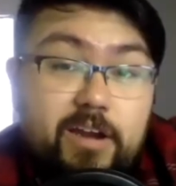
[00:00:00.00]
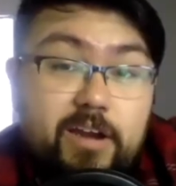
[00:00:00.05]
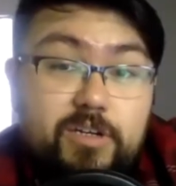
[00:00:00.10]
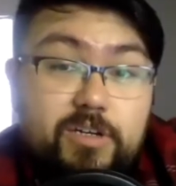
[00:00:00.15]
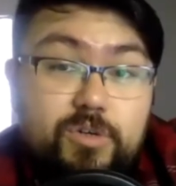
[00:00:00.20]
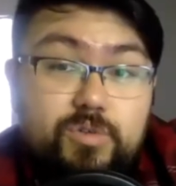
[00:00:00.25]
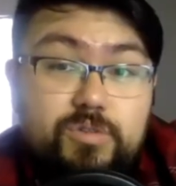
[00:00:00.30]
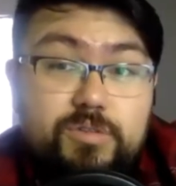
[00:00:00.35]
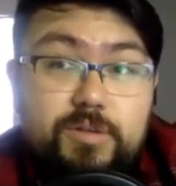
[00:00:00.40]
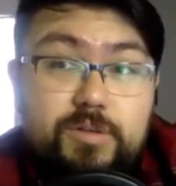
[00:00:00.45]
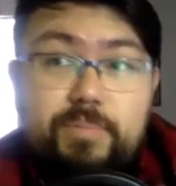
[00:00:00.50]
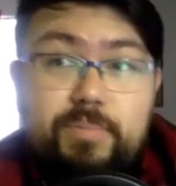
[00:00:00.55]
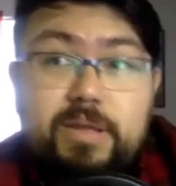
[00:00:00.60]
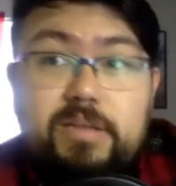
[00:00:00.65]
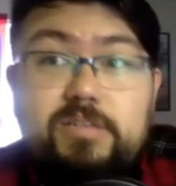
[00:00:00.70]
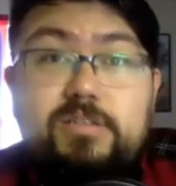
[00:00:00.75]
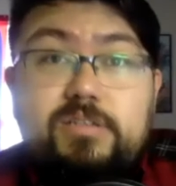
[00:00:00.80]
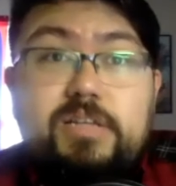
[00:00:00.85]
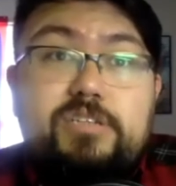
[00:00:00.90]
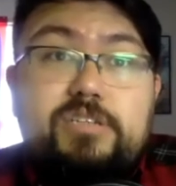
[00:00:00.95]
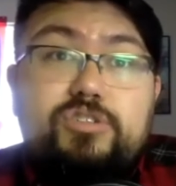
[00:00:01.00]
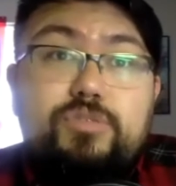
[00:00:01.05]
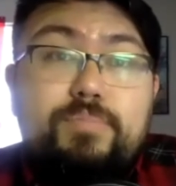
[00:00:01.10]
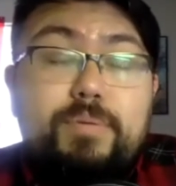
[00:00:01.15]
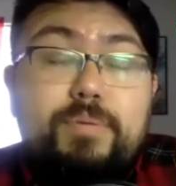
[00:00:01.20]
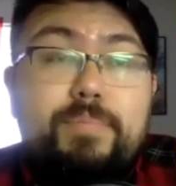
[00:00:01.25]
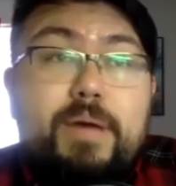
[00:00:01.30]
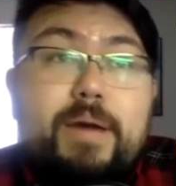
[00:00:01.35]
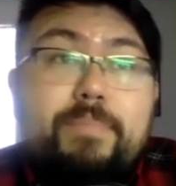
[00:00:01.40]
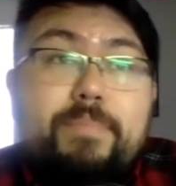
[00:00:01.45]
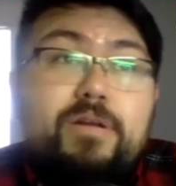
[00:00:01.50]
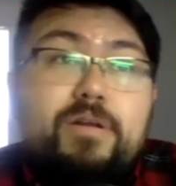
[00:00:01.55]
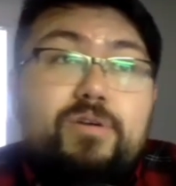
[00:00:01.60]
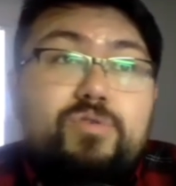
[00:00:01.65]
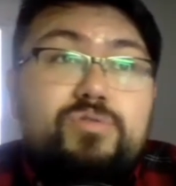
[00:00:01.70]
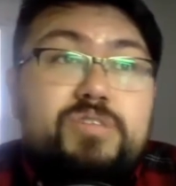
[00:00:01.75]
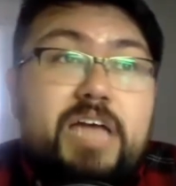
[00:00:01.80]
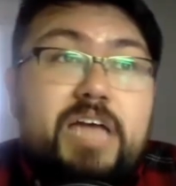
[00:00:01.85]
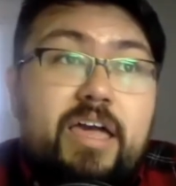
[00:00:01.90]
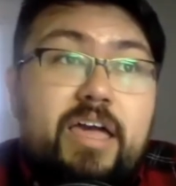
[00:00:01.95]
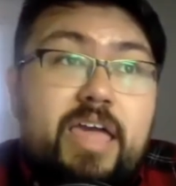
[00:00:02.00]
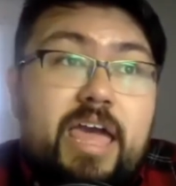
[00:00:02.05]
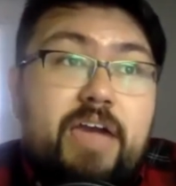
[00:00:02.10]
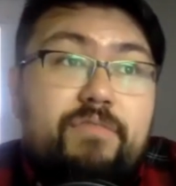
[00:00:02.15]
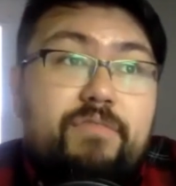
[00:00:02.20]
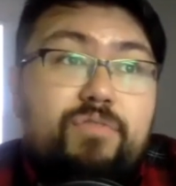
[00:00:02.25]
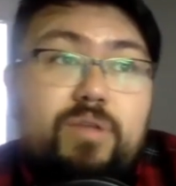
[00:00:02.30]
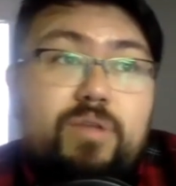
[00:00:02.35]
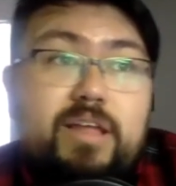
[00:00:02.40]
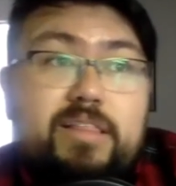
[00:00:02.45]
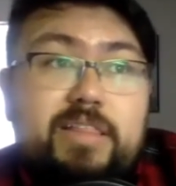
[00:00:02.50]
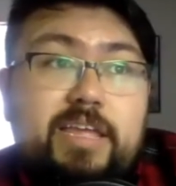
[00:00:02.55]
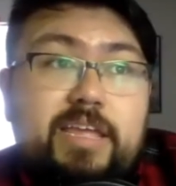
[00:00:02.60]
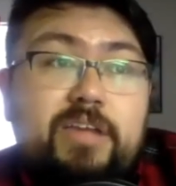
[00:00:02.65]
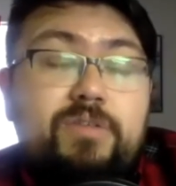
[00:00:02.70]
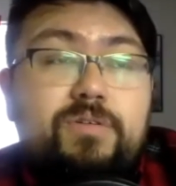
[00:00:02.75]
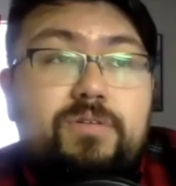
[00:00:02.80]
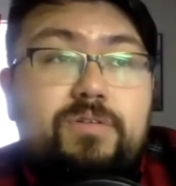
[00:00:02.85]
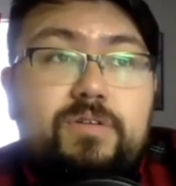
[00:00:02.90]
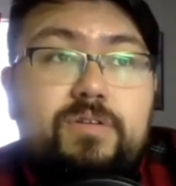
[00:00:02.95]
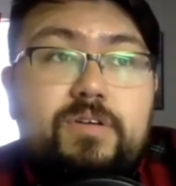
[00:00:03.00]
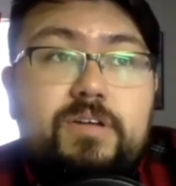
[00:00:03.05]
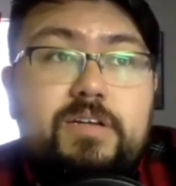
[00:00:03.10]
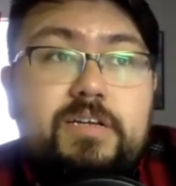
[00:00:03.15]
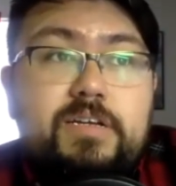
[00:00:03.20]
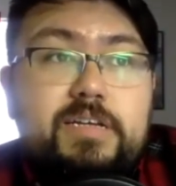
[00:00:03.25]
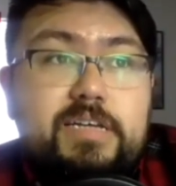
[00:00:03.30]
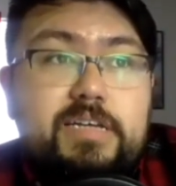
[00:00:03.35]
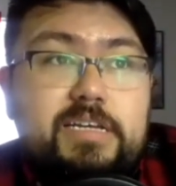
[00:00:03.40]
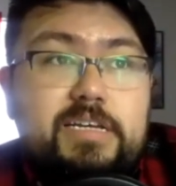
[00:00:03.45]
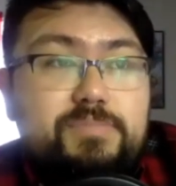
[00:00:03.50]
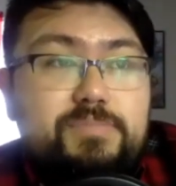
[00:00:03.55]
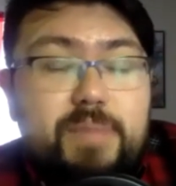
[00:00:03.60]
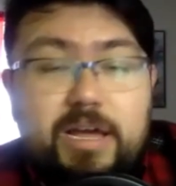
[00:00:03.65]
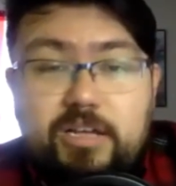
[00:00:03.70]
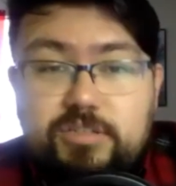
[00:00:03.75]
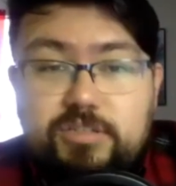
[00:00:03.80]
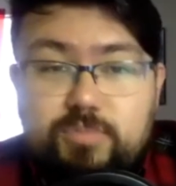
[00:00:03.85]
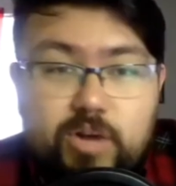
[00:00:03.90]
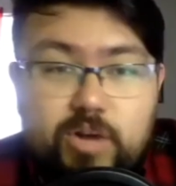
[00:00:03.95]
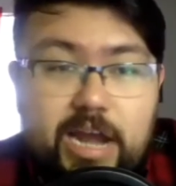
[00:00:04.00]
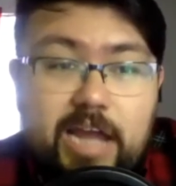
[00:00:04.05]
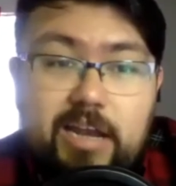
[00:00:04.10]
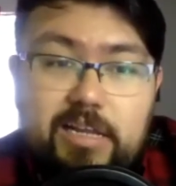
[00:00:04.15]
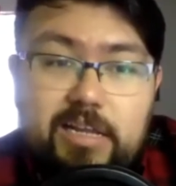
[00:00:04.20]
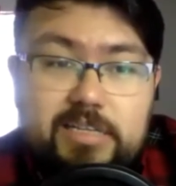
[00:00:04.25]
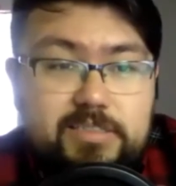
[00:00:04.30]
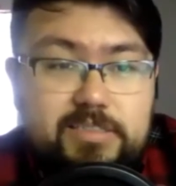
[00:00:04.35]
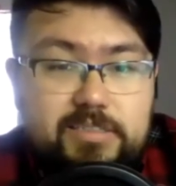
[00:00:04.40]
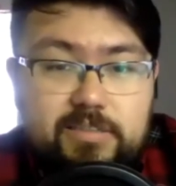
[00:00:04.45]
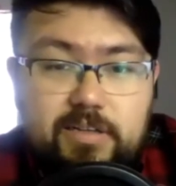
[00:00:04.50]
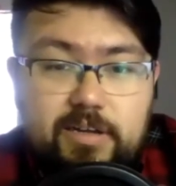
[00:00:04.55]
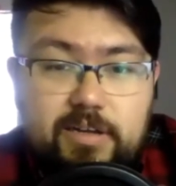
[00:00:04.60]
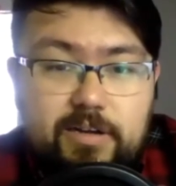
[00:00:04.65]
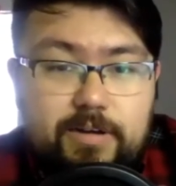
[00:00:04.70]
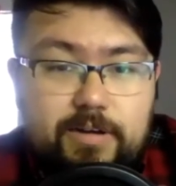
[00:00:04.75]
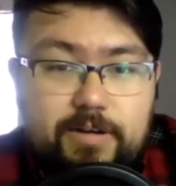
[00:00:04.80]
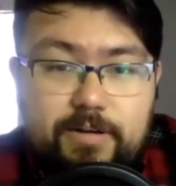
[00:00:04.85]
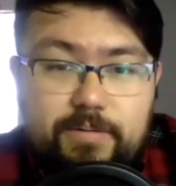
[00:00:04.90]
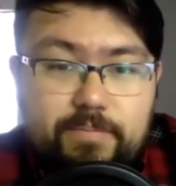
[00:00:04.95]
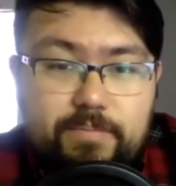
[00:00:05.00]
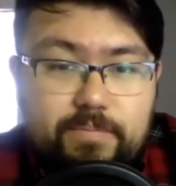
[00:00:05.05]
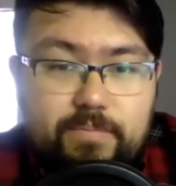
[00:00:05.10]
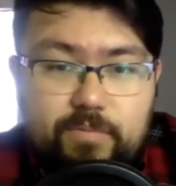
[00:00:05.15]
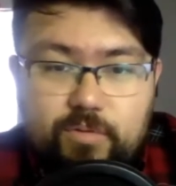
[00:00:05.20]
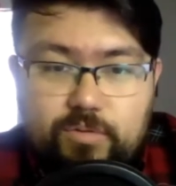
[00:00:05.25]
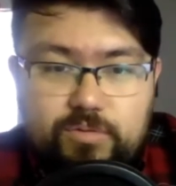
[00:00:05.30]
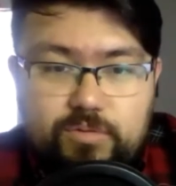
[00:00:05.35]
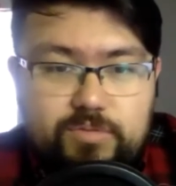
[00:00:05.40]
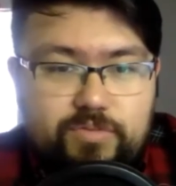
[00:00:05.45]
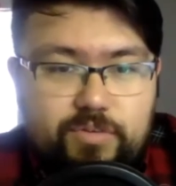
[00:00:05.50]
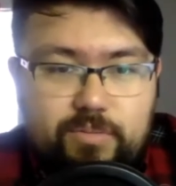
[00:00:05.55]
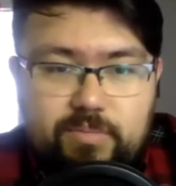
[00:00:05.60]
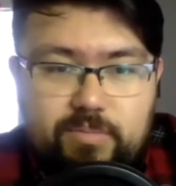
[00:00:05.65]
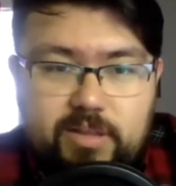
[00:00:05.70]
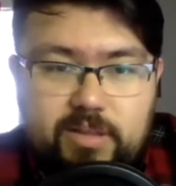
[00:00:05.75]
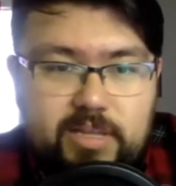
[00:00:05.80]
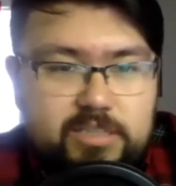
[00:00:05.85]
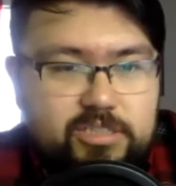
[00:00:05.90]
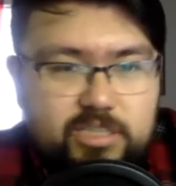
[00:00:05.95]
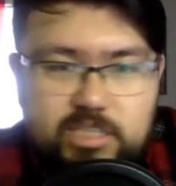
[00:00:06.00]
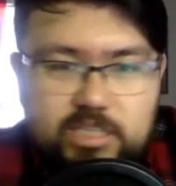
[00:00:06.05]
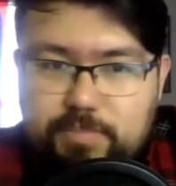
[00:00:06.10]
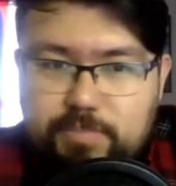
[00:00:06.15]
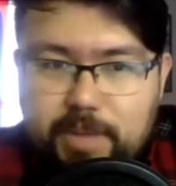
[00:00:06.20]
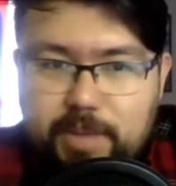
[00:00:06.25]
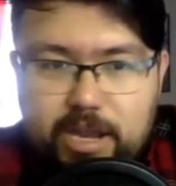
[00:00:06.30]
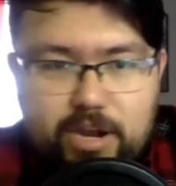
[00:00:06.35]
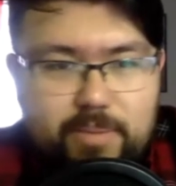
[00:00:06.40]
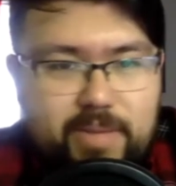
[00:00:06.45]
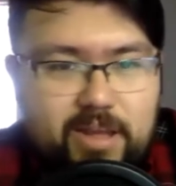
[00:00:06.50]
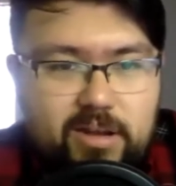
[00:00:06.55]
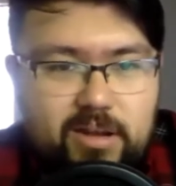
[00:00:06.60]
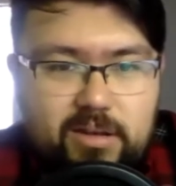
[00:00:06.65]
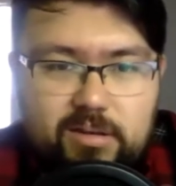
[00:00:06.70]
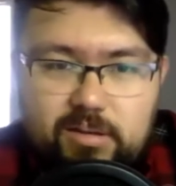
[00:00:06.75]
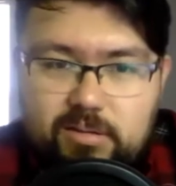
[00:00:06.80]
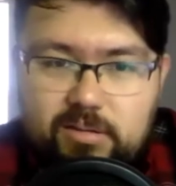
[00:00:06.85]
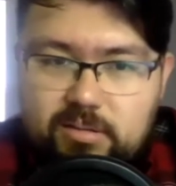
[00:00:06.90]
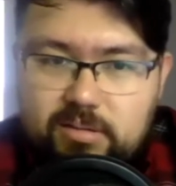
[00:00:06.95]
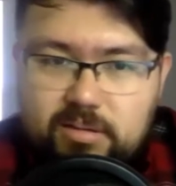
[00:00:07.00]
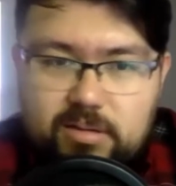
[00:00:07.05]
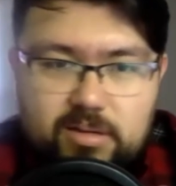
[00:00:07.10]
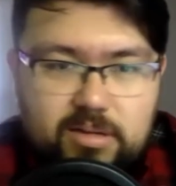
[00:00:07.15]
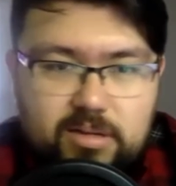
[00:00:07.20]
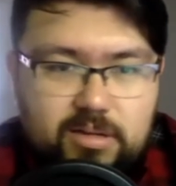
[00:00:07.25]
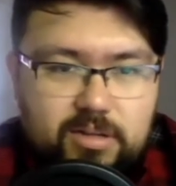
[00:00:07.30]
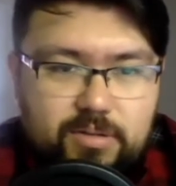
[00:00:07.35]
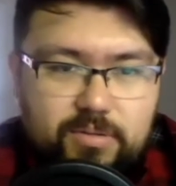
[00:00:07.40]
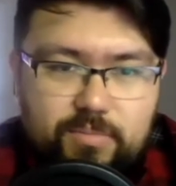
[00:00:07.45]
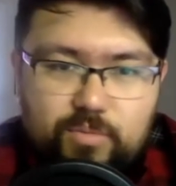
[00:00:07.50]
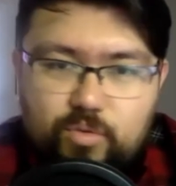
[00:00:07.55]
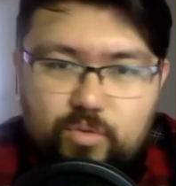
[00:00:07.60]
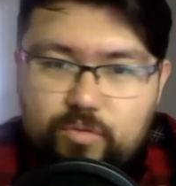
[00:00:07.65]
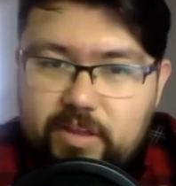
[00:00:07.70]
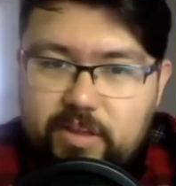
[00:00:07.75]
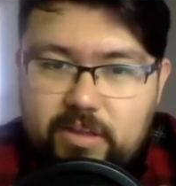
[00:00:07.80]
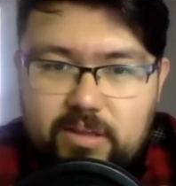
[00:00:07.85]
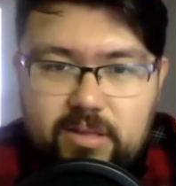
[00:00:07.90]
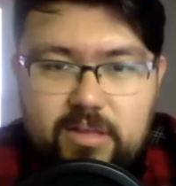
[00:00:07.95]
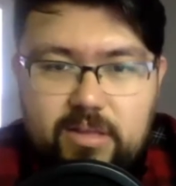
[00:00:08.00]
who's been like super popular, who's Afro Latino, is Miles Morales, um, who's from the Into the Spider Man uh, yeah. movie.